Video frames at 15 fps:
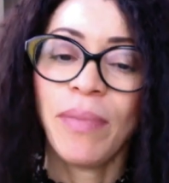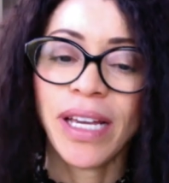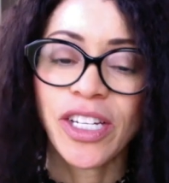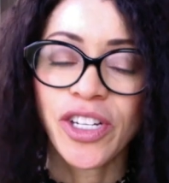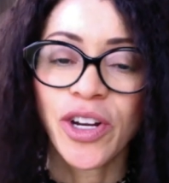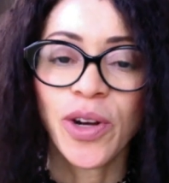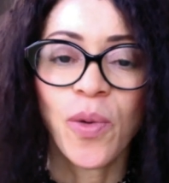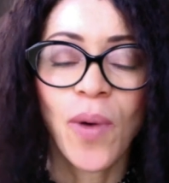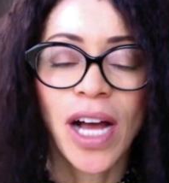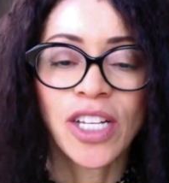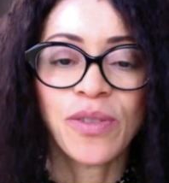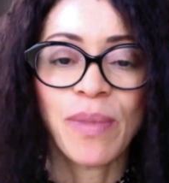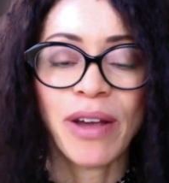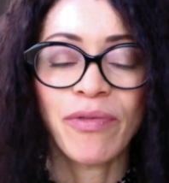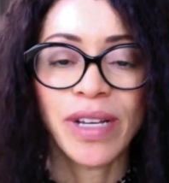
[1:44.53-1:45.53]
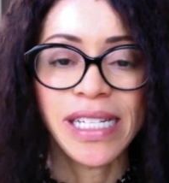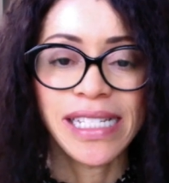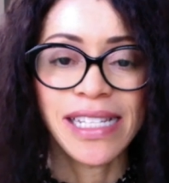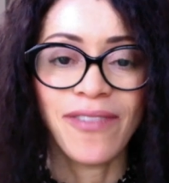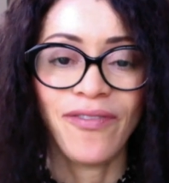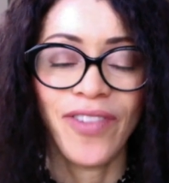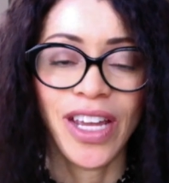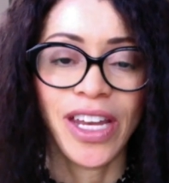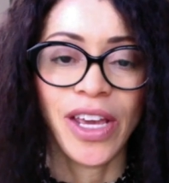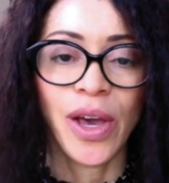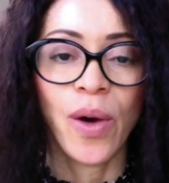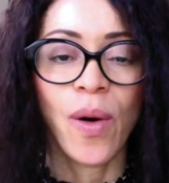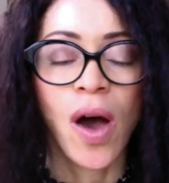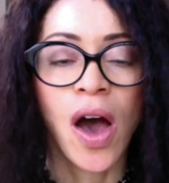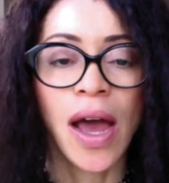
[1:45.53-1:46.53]
Make sure to watch my recent
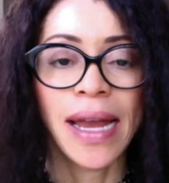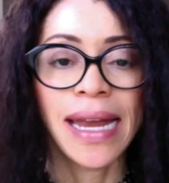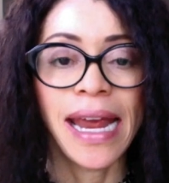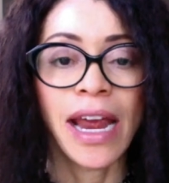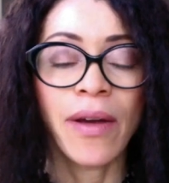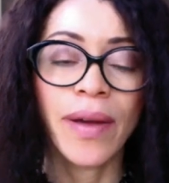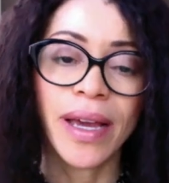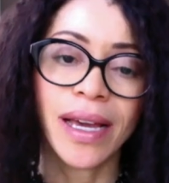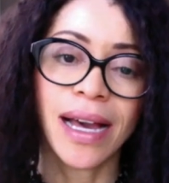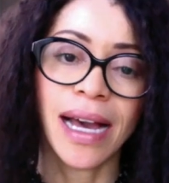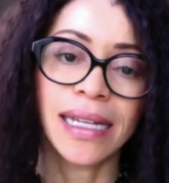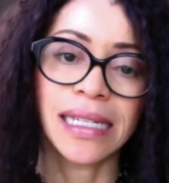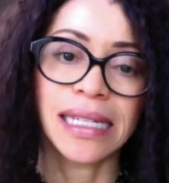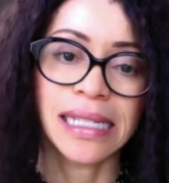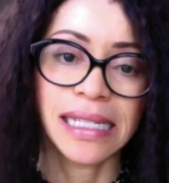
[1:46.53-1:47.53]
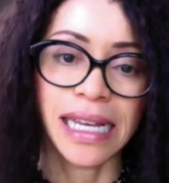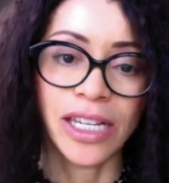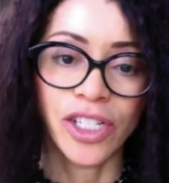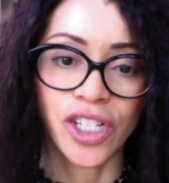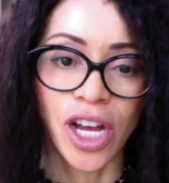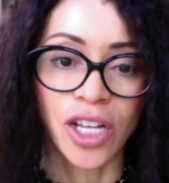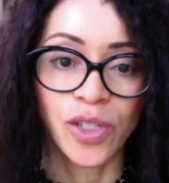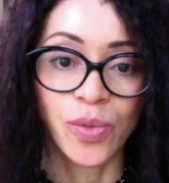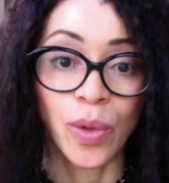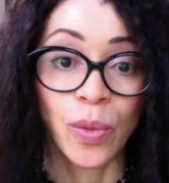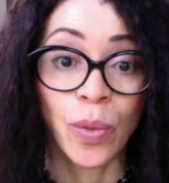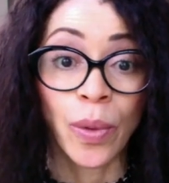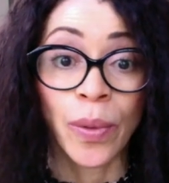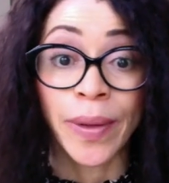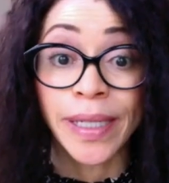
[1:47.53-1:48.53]
video on Area Guide to St. John's Wood
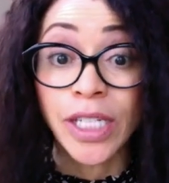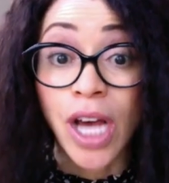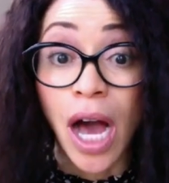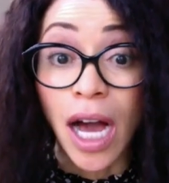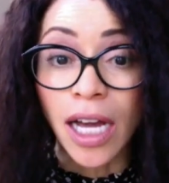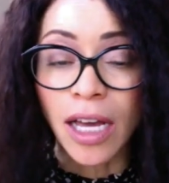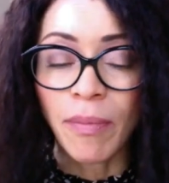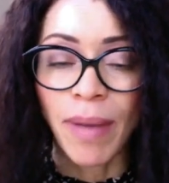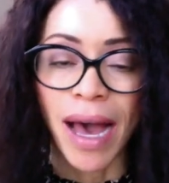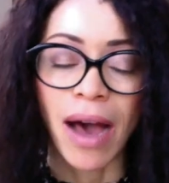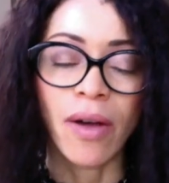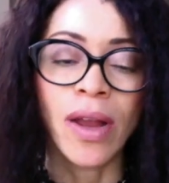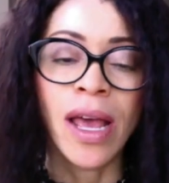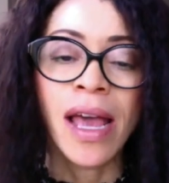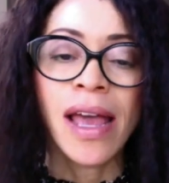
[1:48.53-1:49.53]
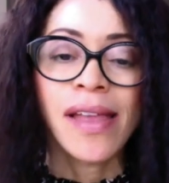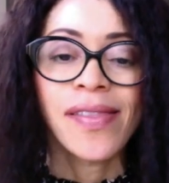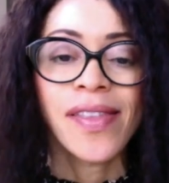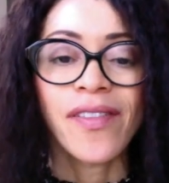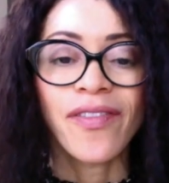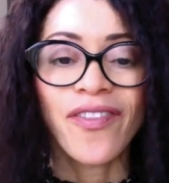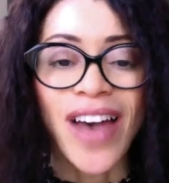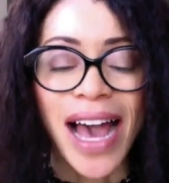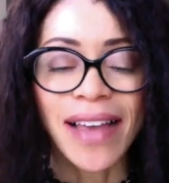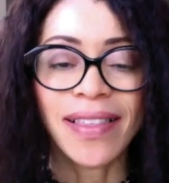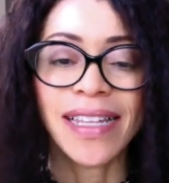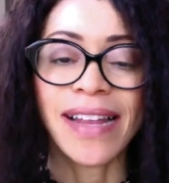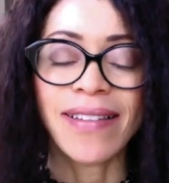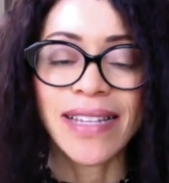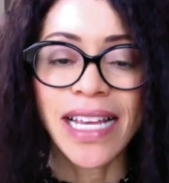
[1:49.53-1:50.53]
where we talk about the fact
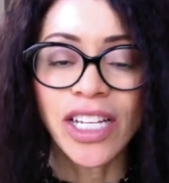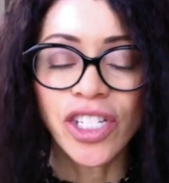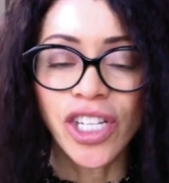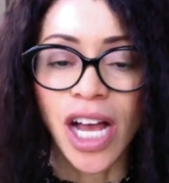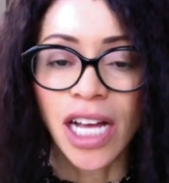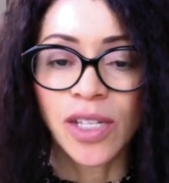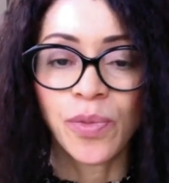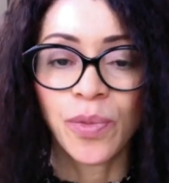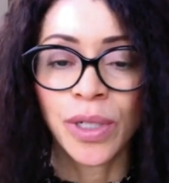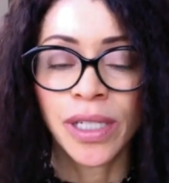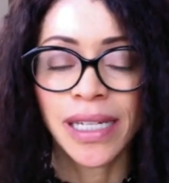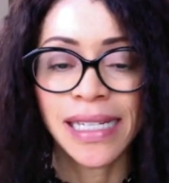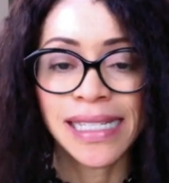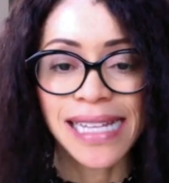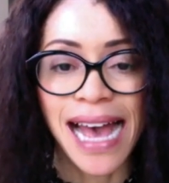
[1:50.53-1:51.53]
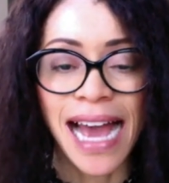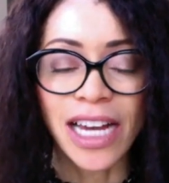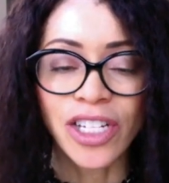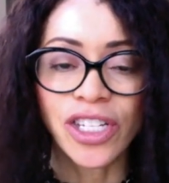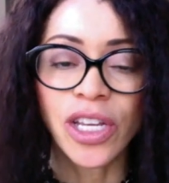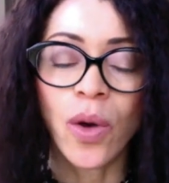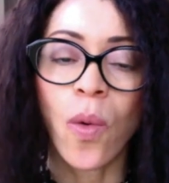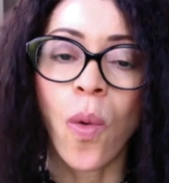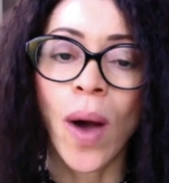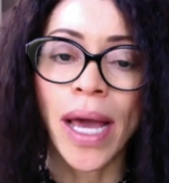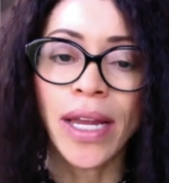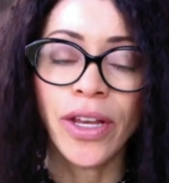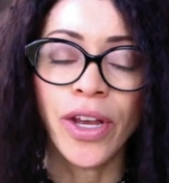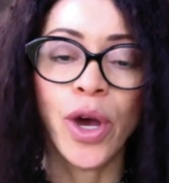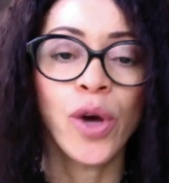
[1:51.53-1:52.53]
that St. John's Wood is actually
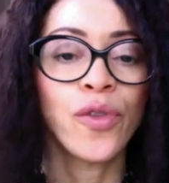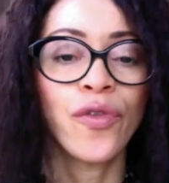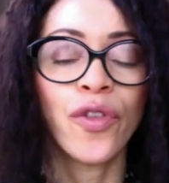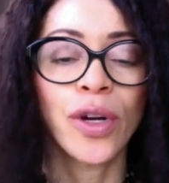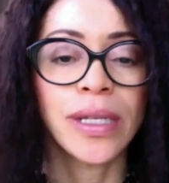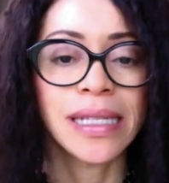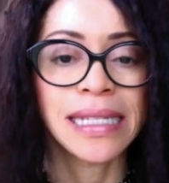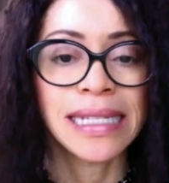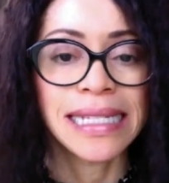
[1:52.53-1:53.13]
quite known for its